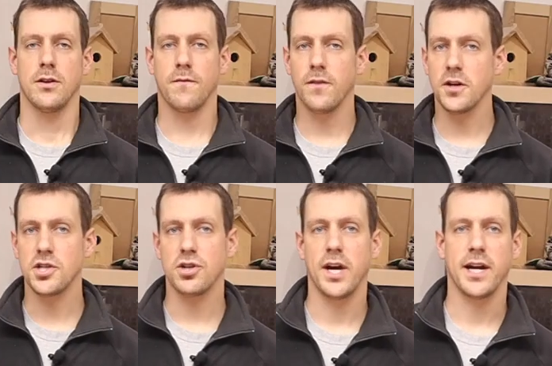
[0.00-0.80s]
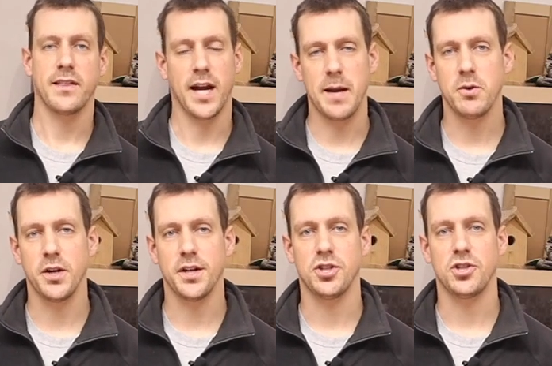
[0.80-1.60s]
The first trick that I'm
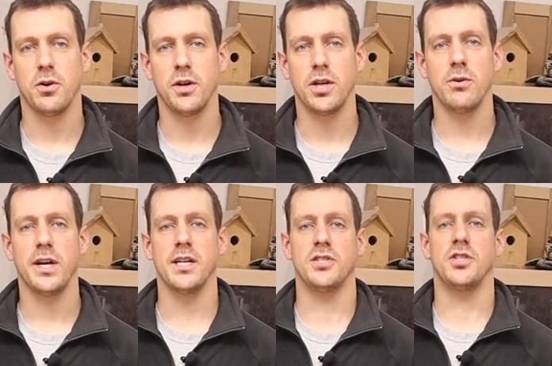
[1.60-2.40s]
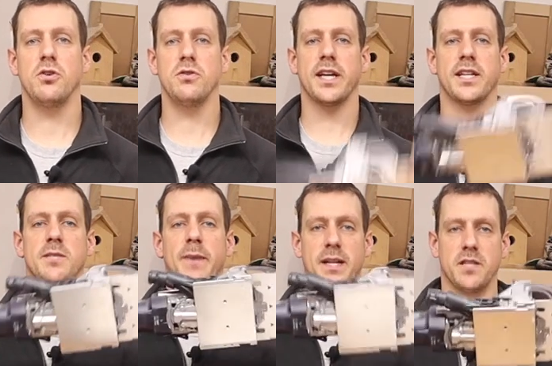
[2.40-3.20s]
going to show you is use
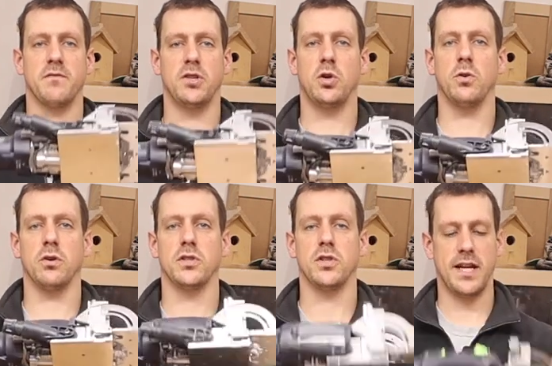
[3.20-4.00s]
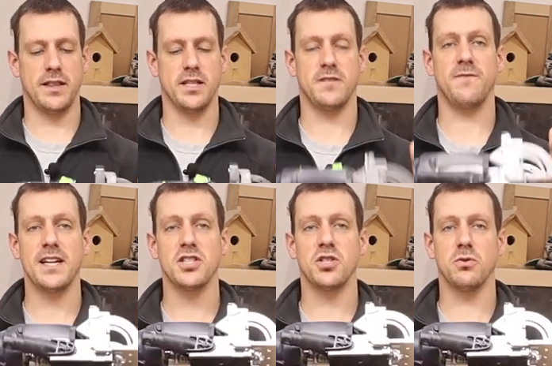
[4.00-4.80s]
expensive tools like this
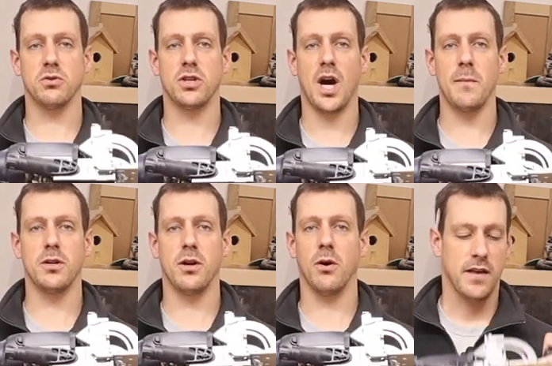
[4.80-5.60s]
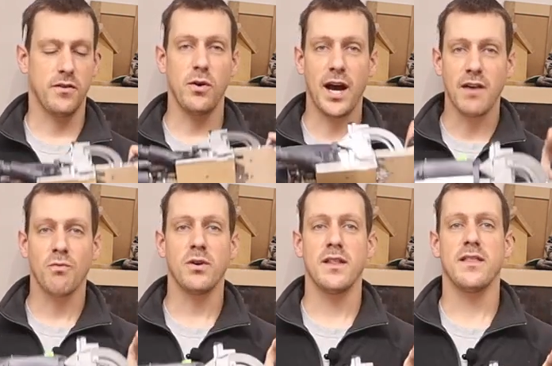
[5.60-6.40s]
Festool Domino. If you have
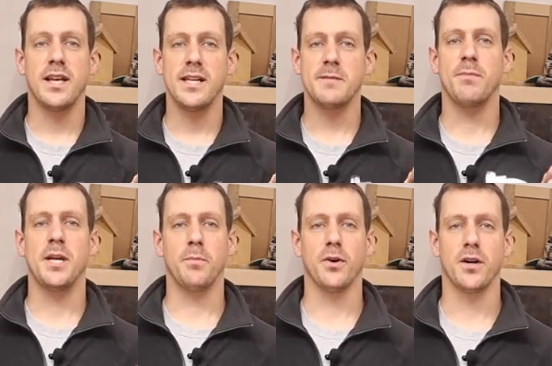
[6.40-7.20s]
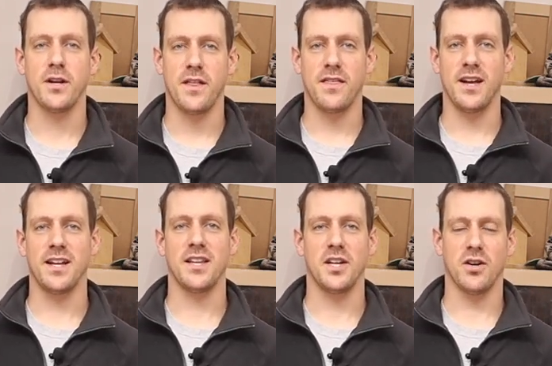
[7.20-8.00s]
one of these, people are going to
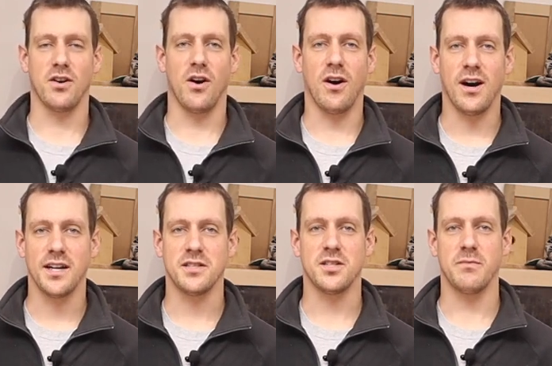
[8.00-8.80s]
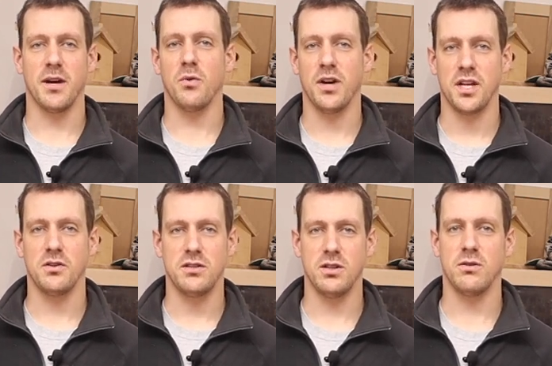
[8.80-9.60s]
think that you're awesome at what
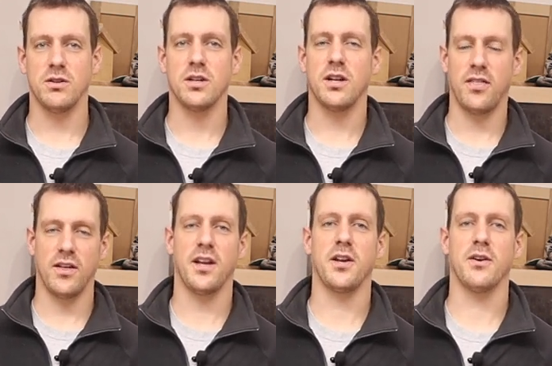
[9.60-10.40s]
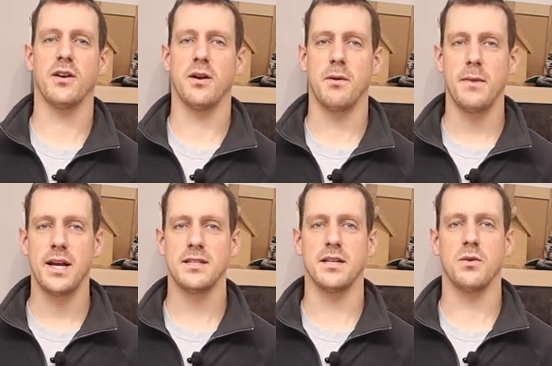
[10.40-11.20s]
you do. They're going to think you're an
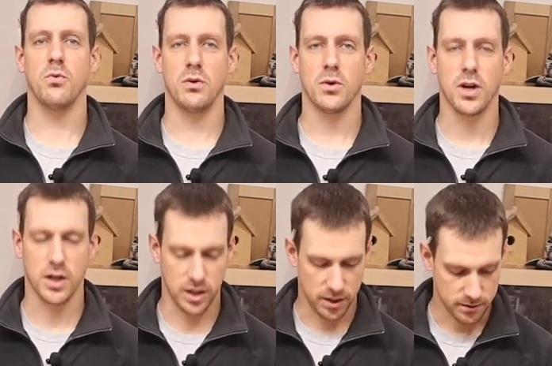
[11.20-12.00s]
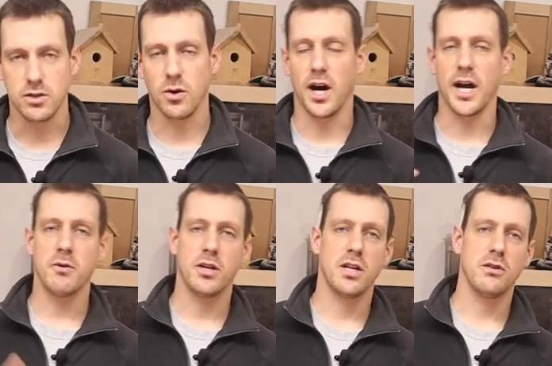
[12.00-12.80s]
amazing woodworker. So I'm
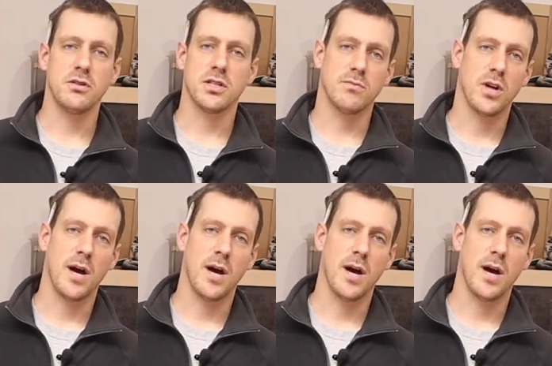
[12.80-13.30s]
going to use some